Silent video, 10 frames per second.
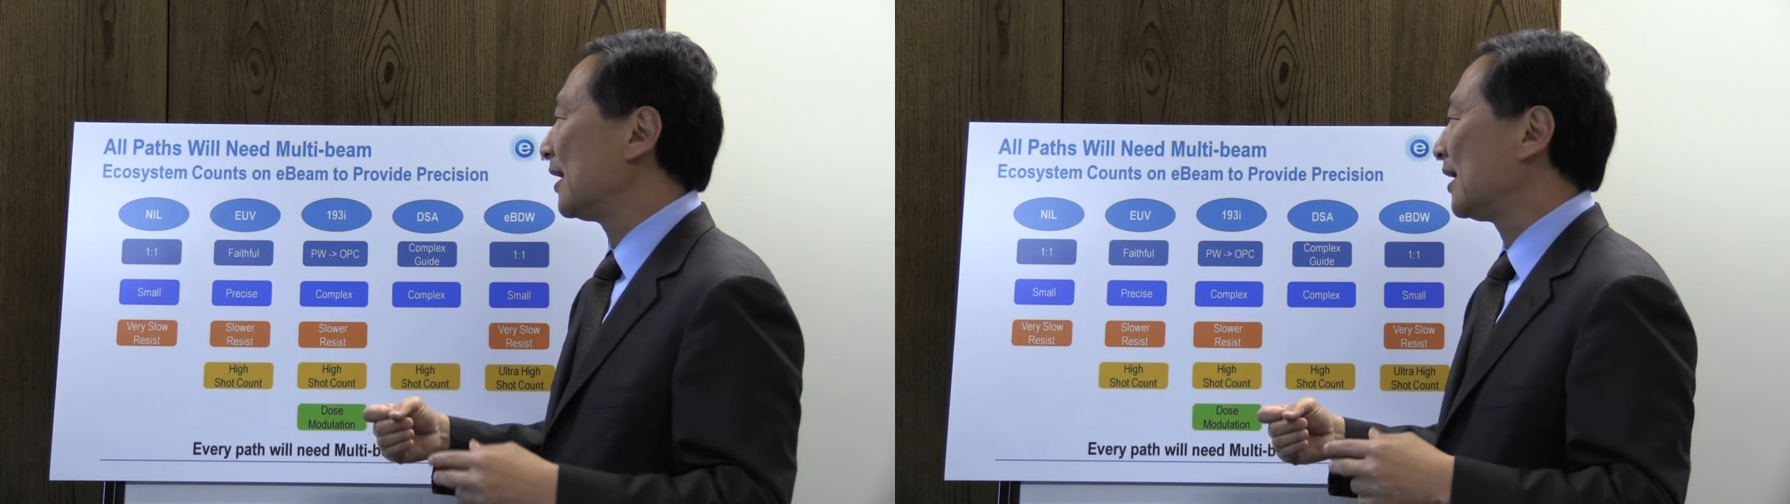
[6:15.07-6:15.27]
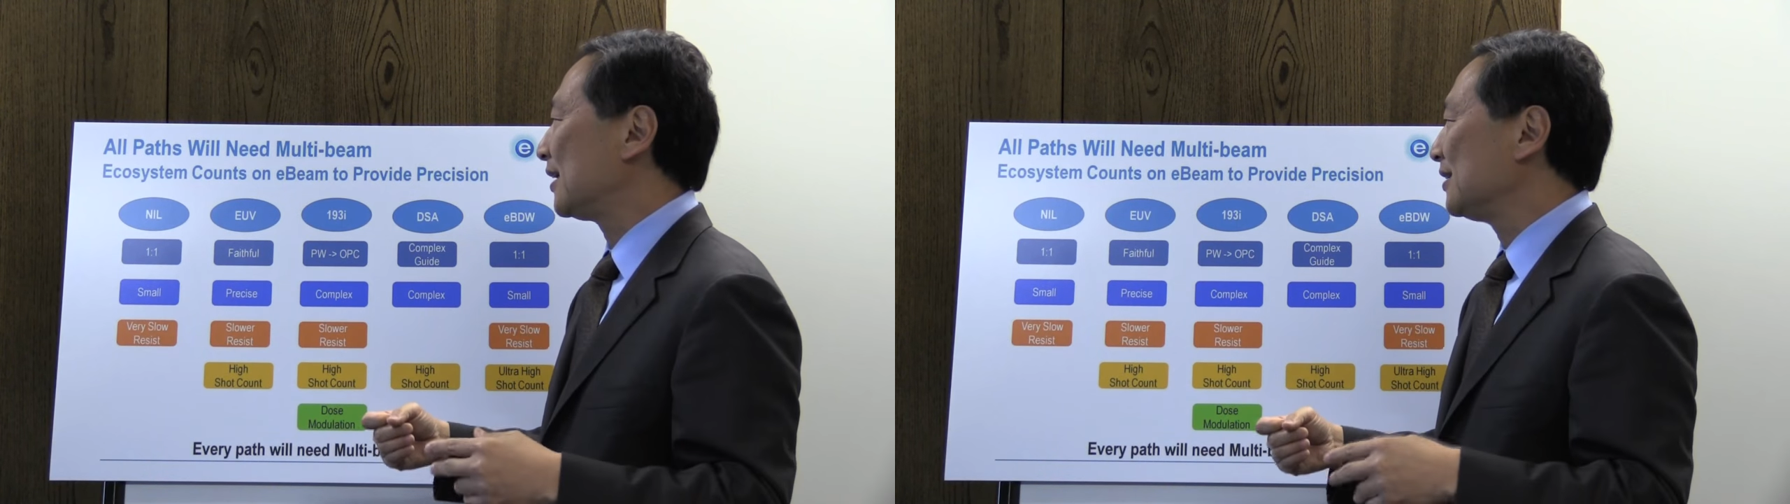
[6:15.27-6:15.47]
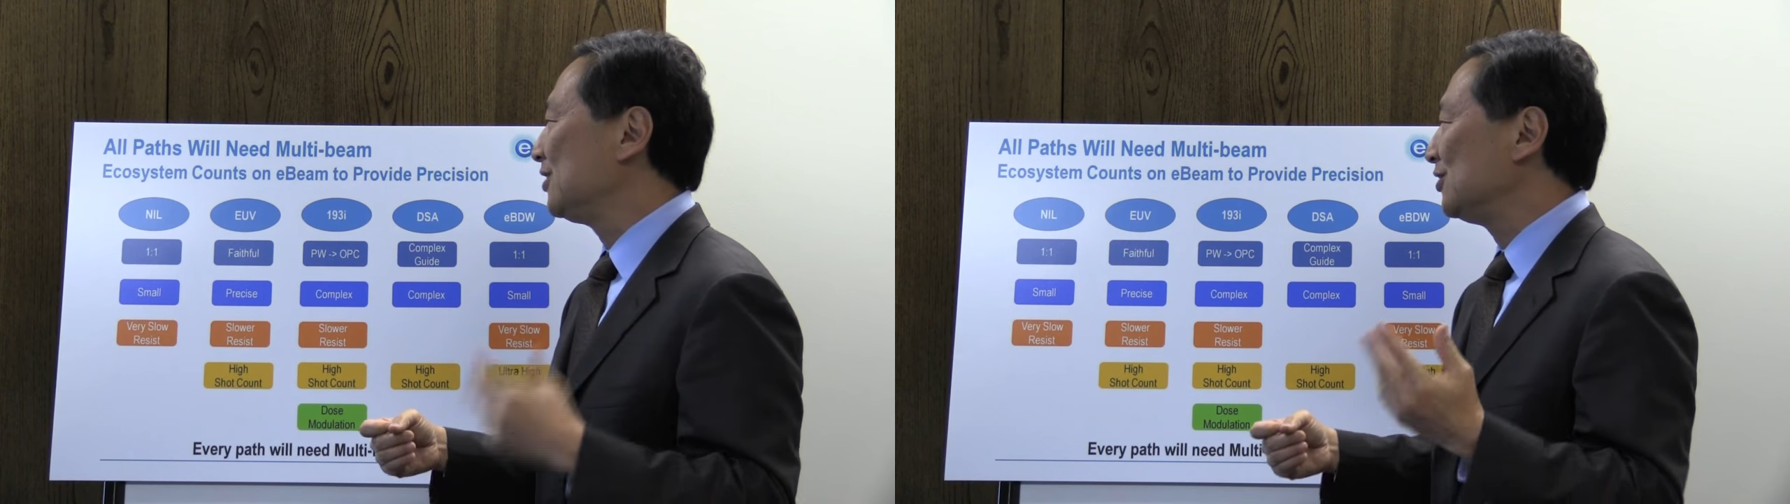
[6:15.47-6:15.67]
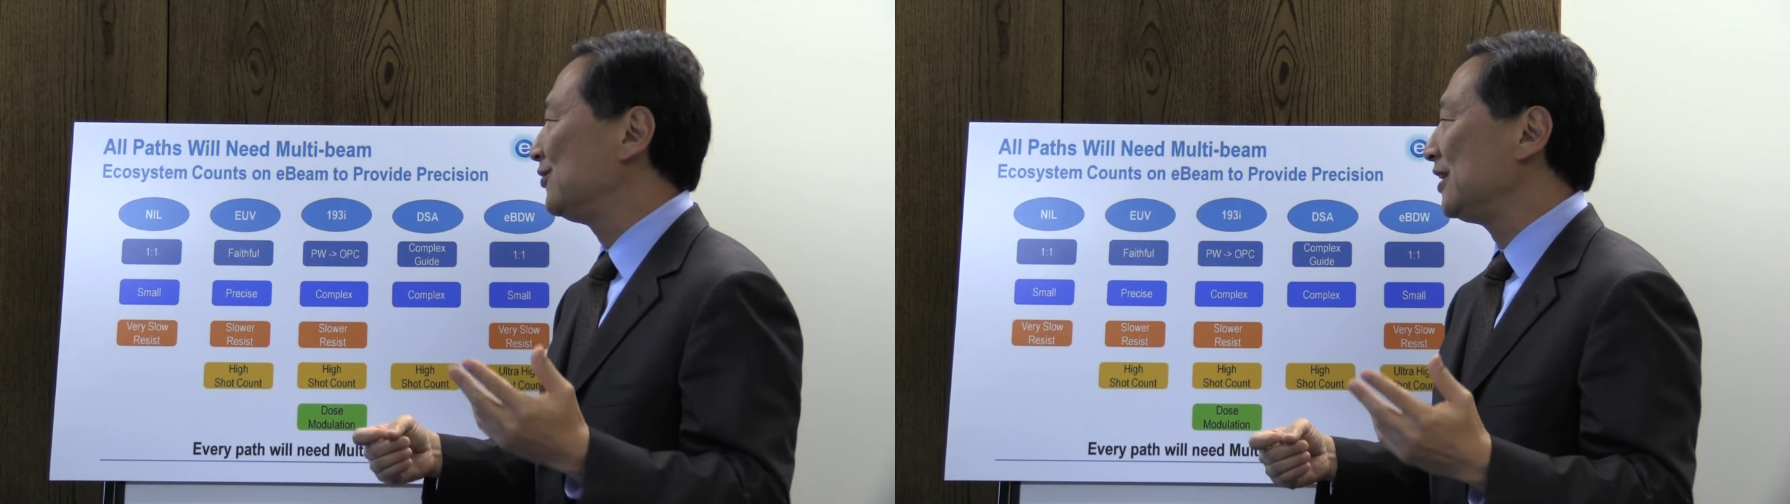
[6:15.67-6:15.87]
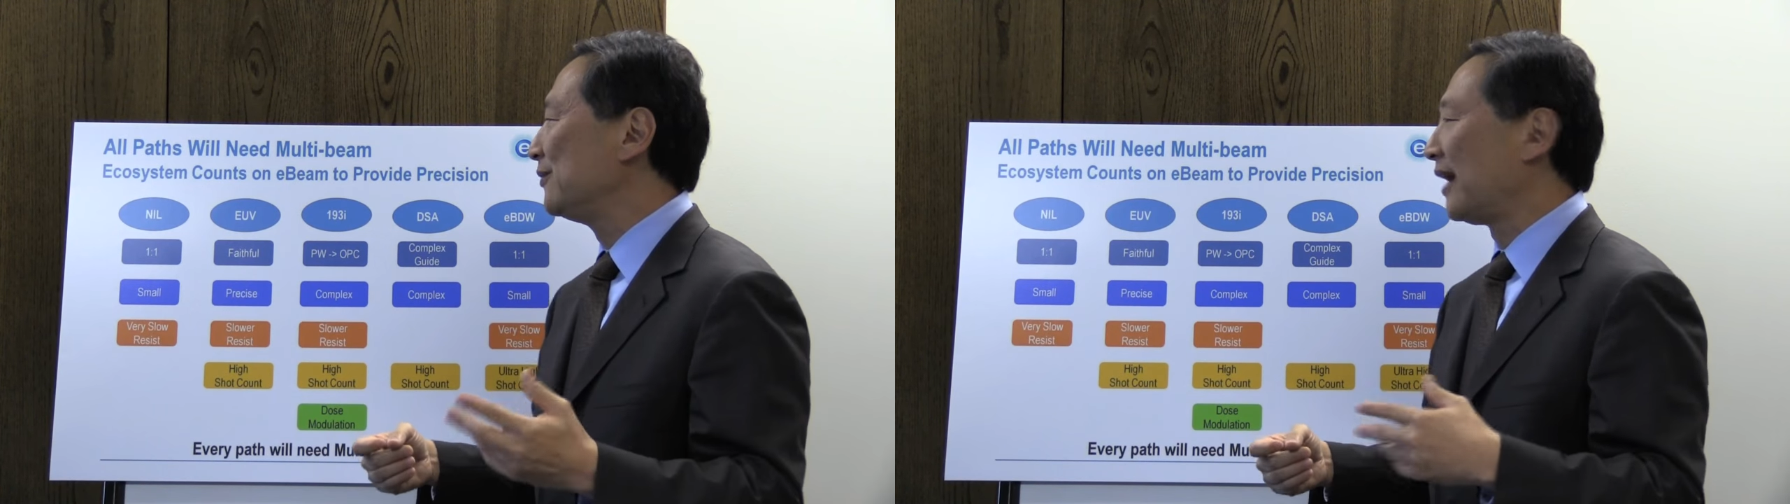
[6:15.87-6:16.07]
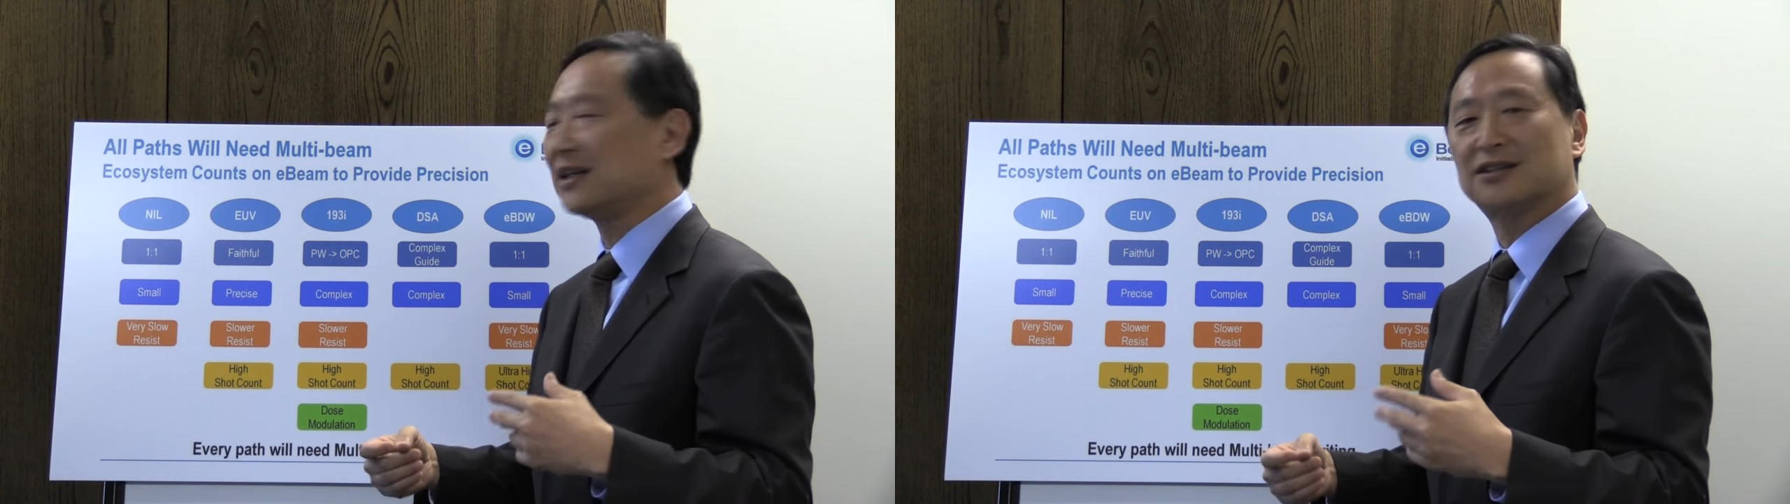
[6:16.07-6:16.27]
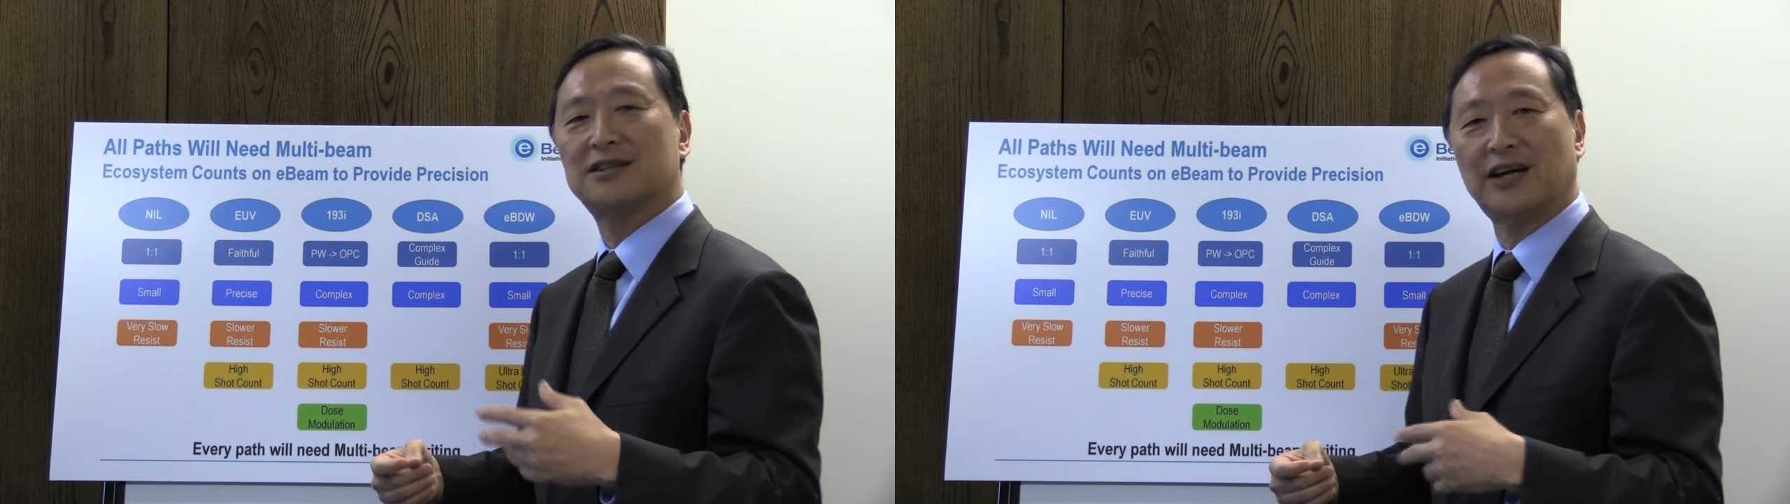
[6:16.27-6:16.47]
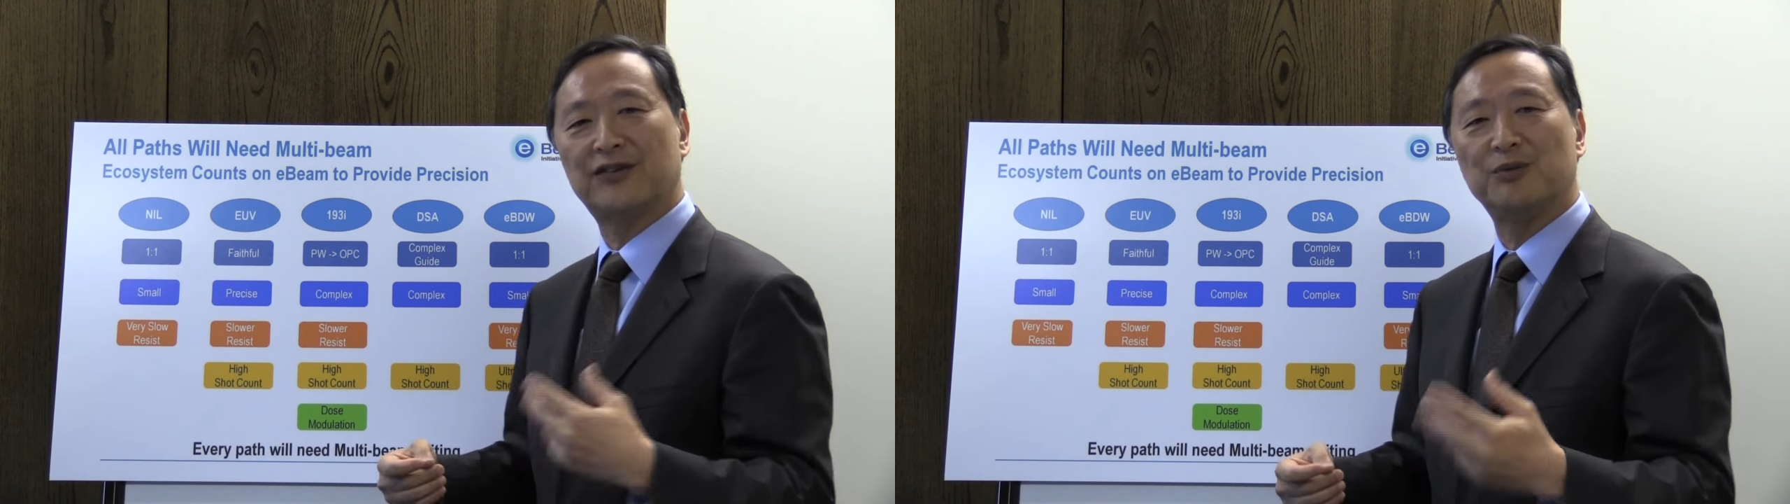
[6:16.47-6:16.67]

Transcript: uh, EUV masks have